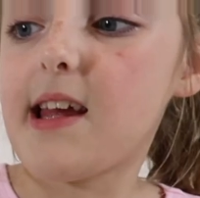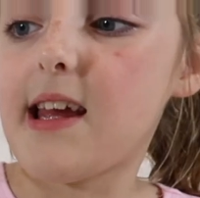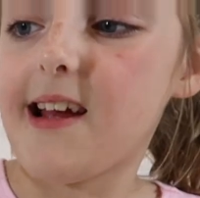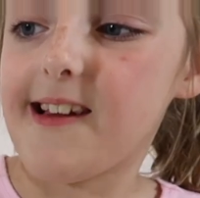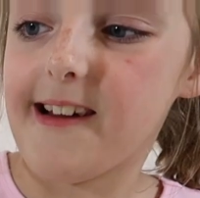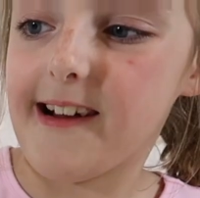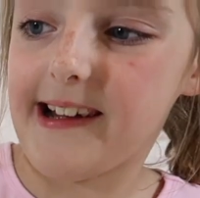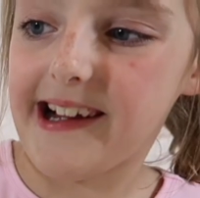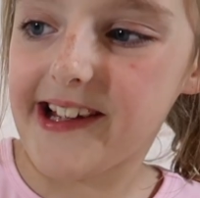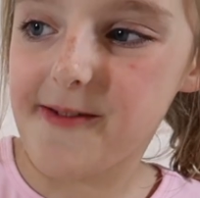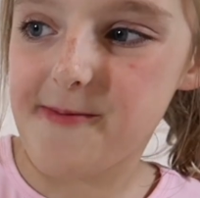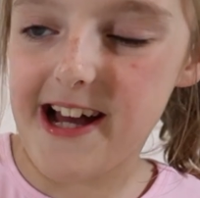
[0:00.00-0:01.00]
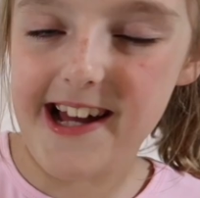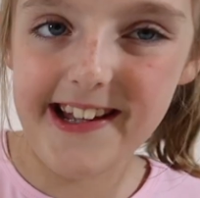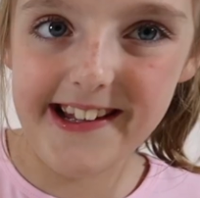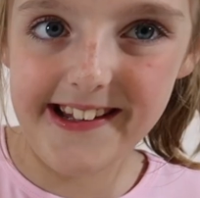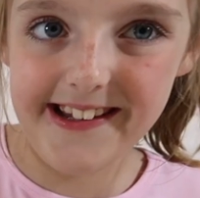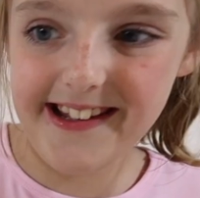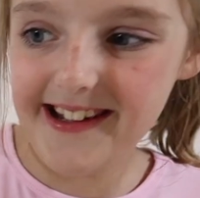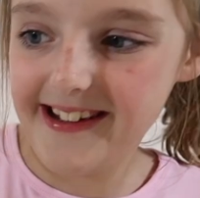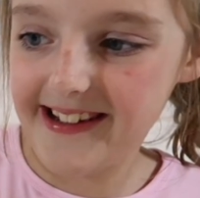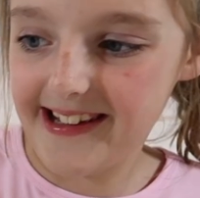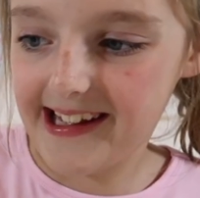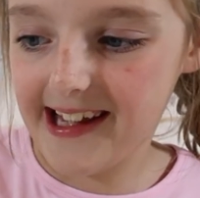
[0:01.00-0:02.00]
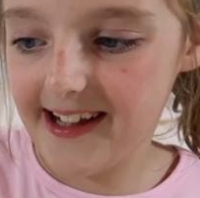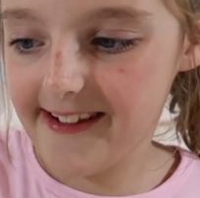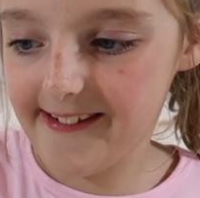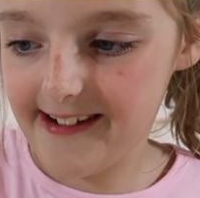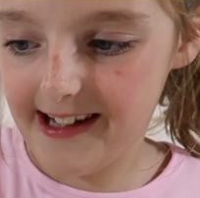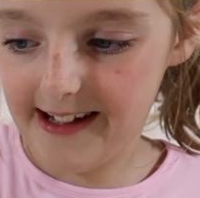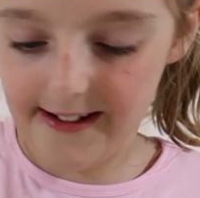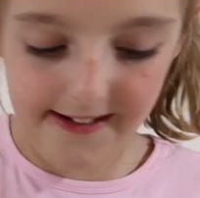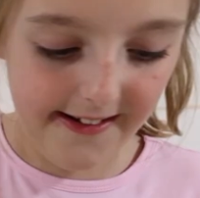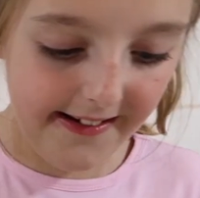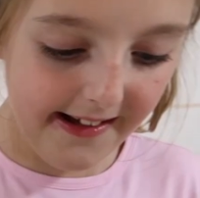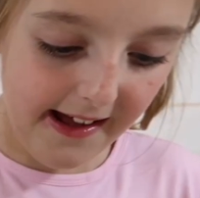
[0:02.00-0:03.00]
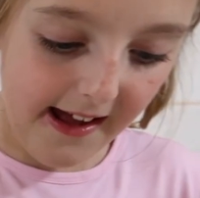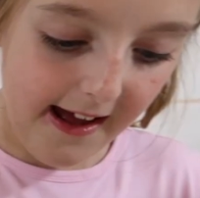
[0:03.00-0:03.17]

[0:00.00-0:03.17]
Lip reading: the key turned out the best. The key's really good.